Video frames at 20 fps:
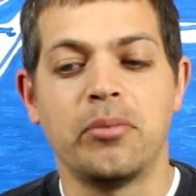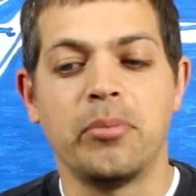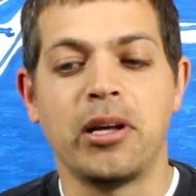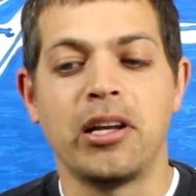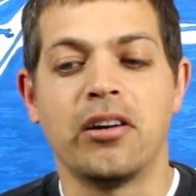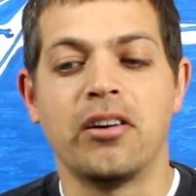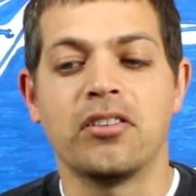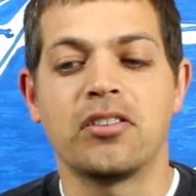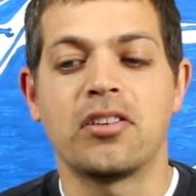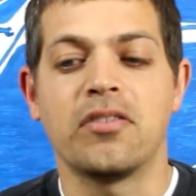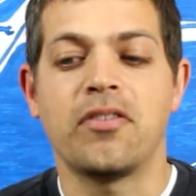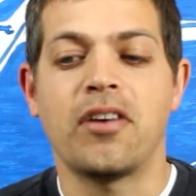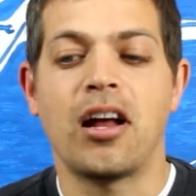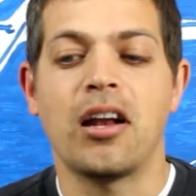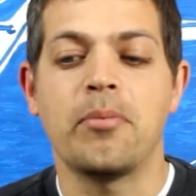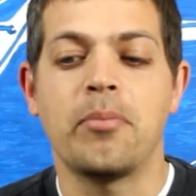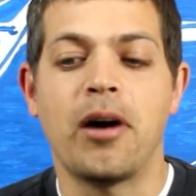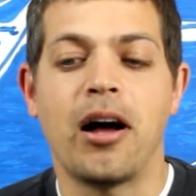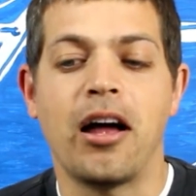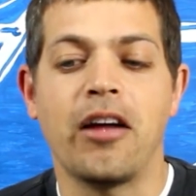meters
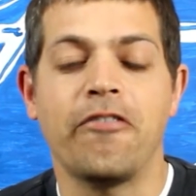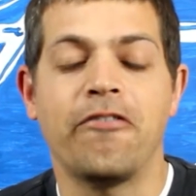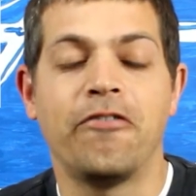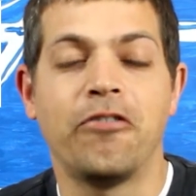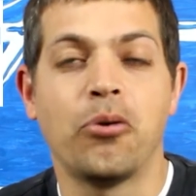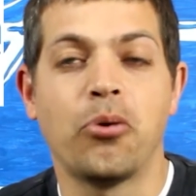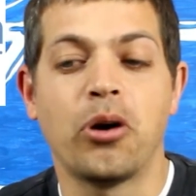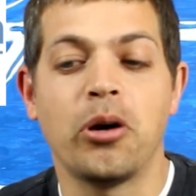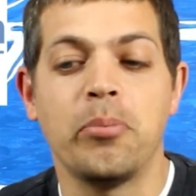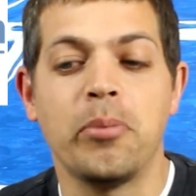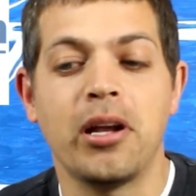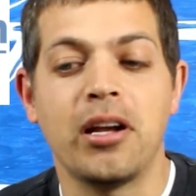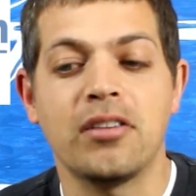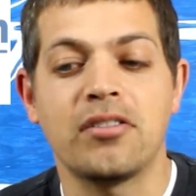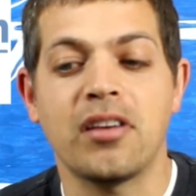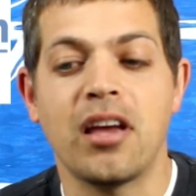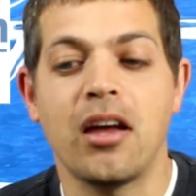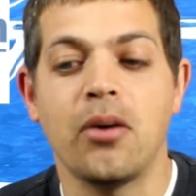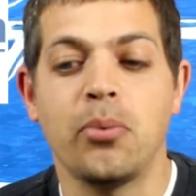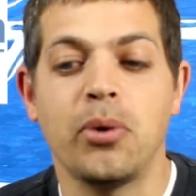divided by 4 minutes,
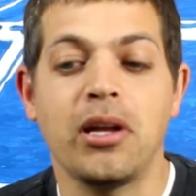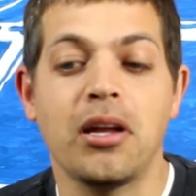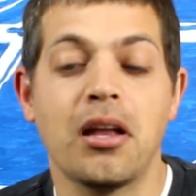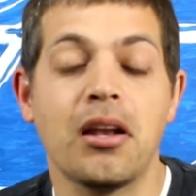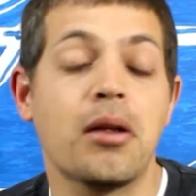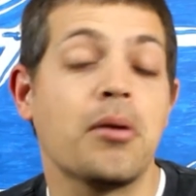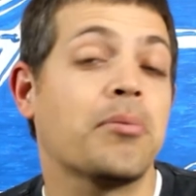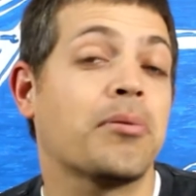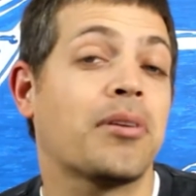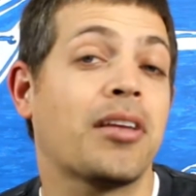and we end up